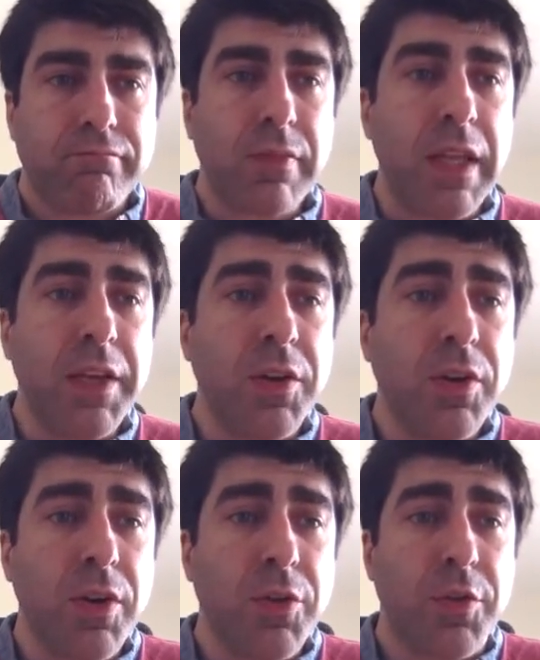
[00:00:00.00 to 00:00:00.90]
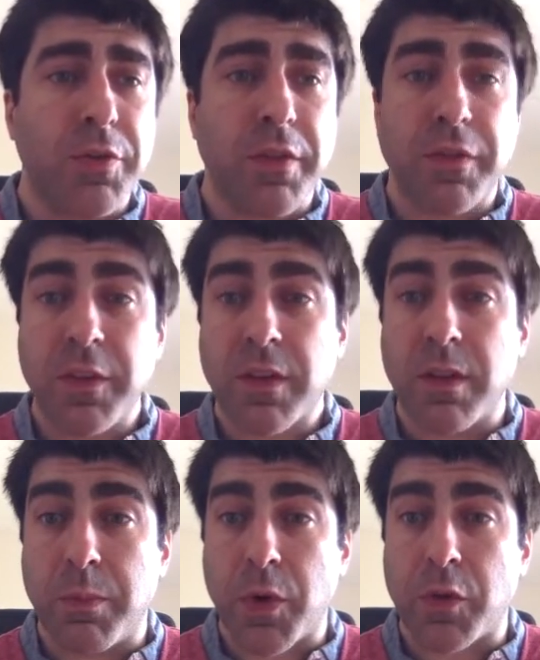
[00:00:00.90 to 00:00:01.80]
in conclusion, the physical
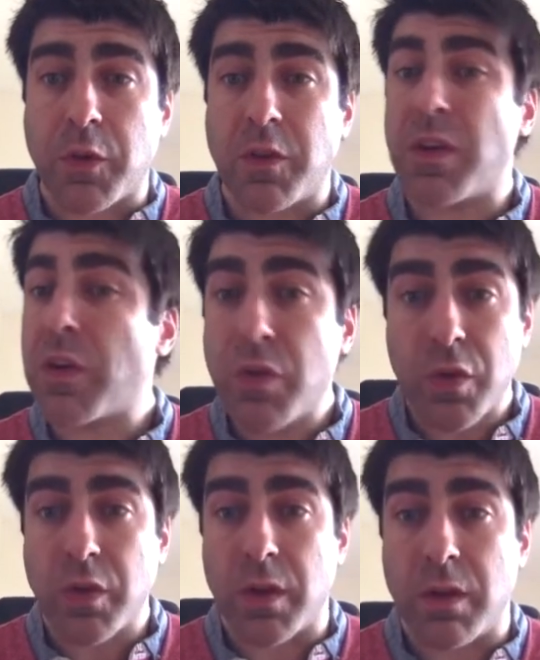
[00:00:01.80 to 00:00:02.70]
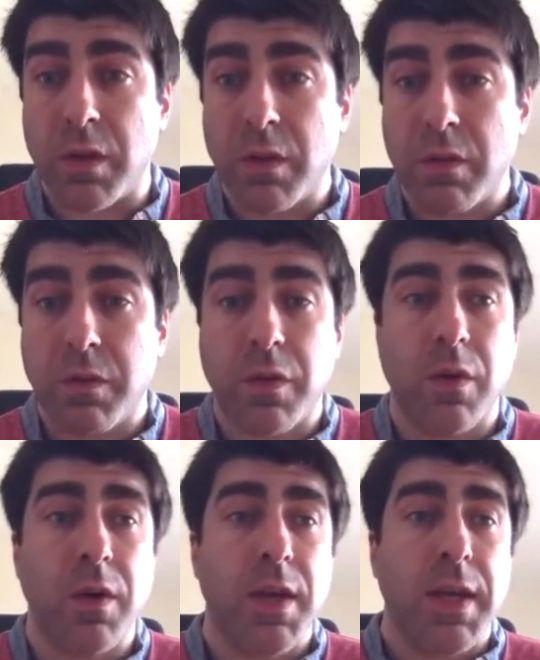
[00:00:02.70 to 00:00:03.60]
processes are crucial
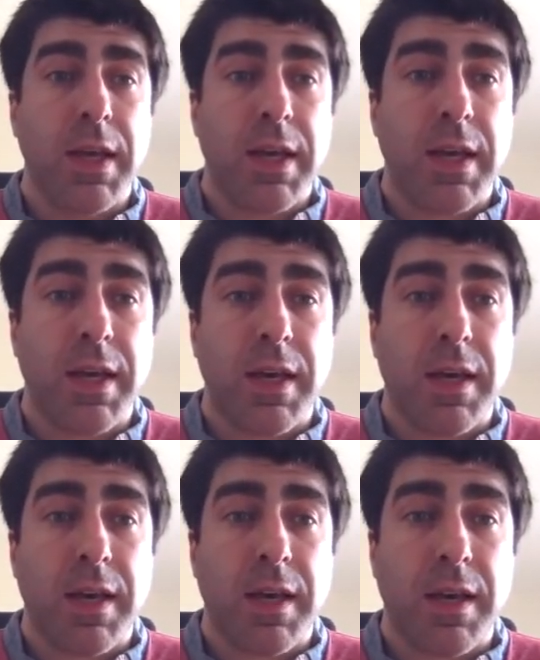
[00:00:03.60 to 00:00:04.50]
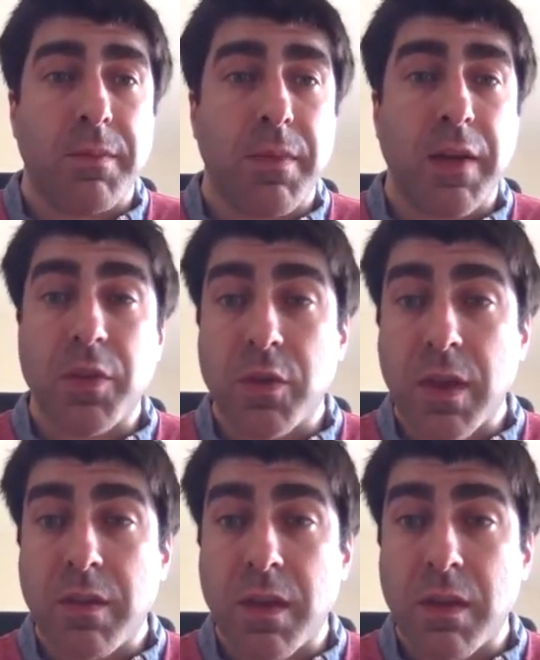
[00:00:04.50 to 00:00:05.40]
for
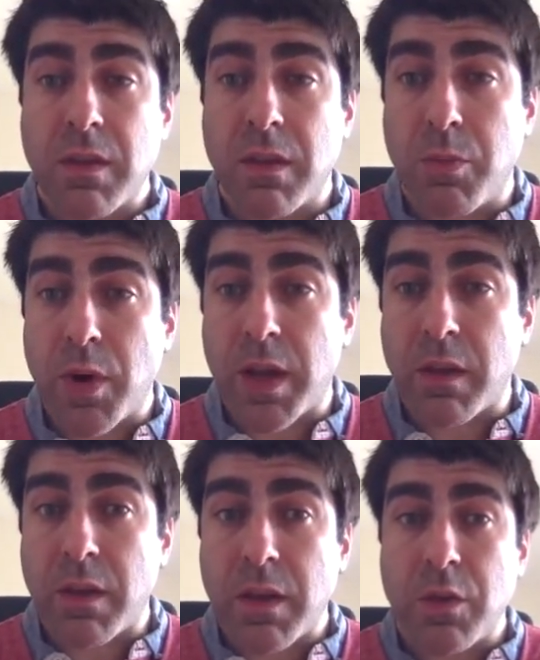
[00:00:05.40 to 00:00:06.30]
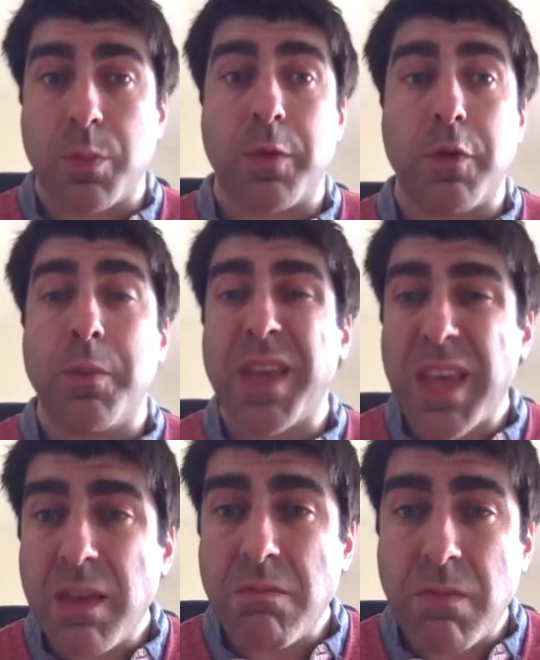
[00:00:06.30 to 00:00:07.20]
understanding the brain, to performing
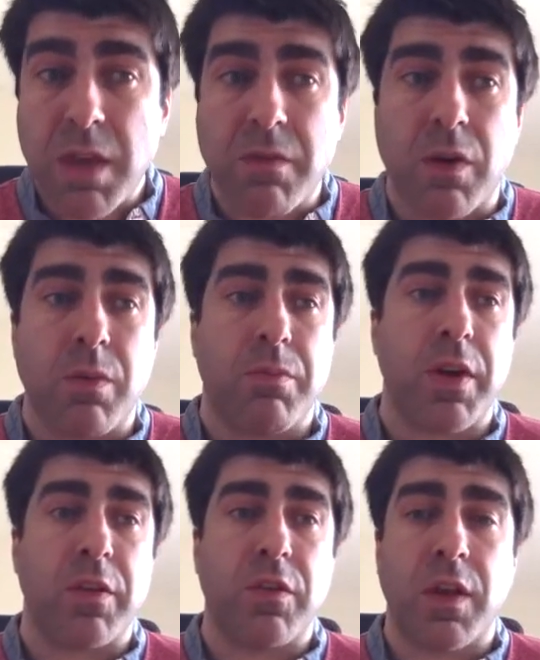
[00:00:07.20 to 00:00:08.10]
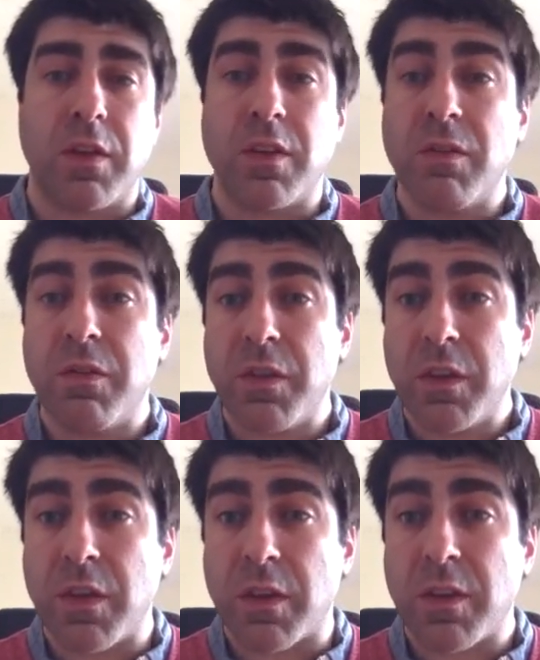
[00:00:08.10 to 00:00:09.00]
in vivo brain studies, and
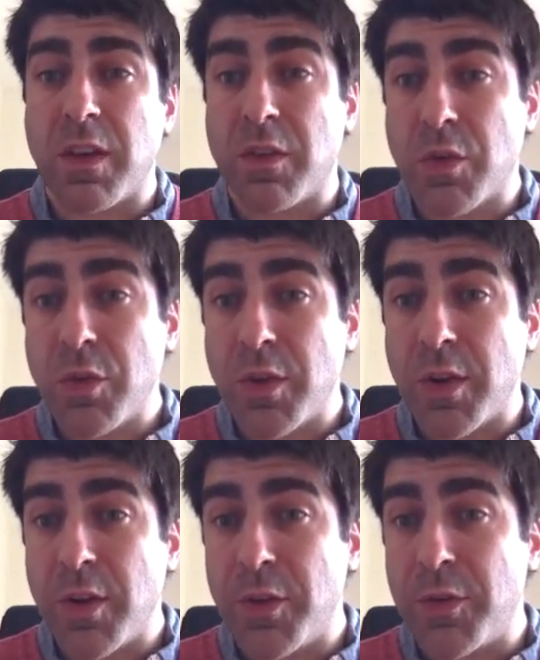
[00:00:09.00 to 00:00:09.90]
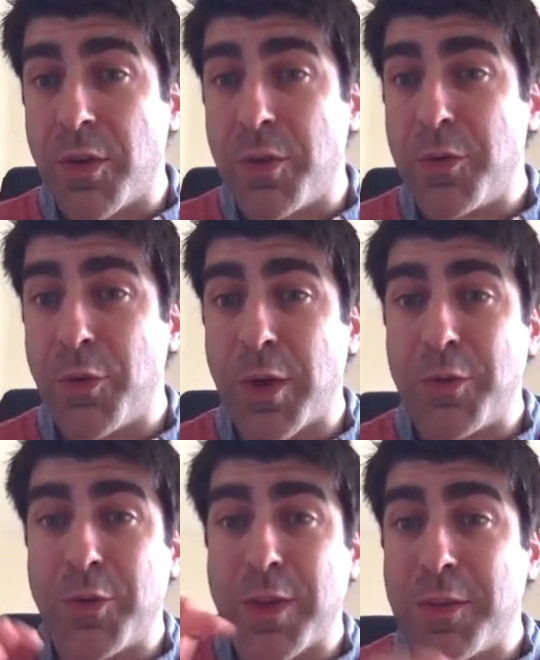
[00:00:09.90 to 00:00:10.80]
physics is crucial also to
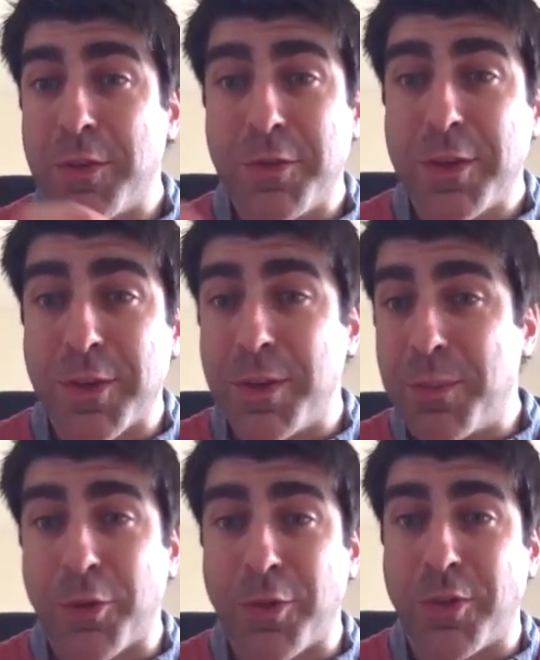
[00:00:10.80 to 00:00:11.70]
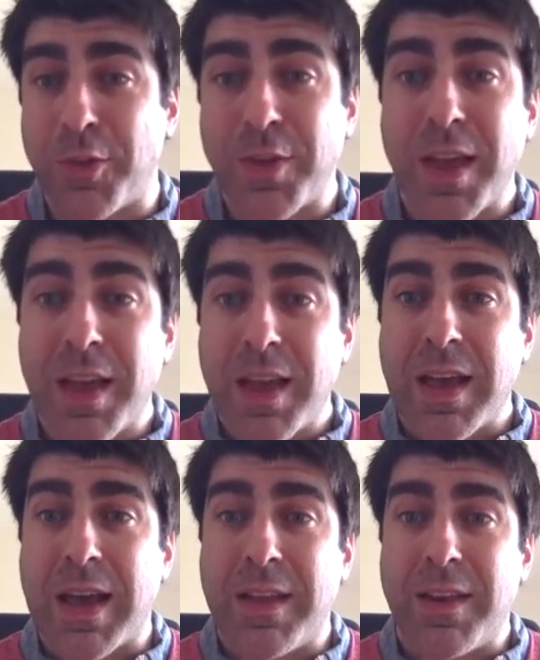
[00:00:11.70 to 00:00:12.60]
understand these physical processes
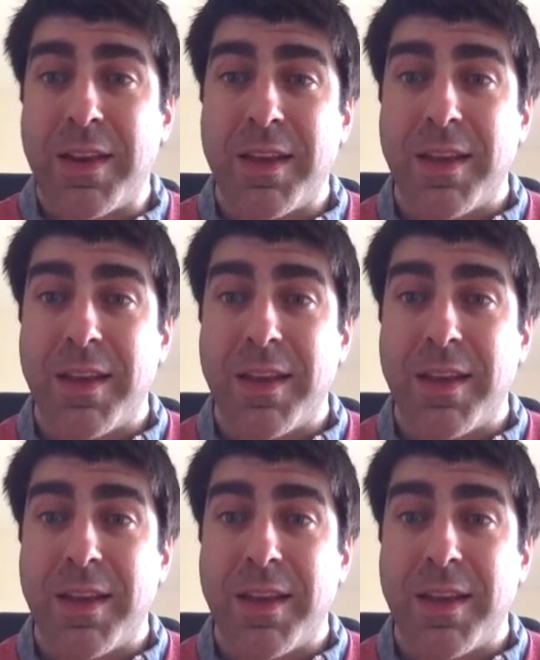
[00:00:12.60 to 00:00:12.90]
and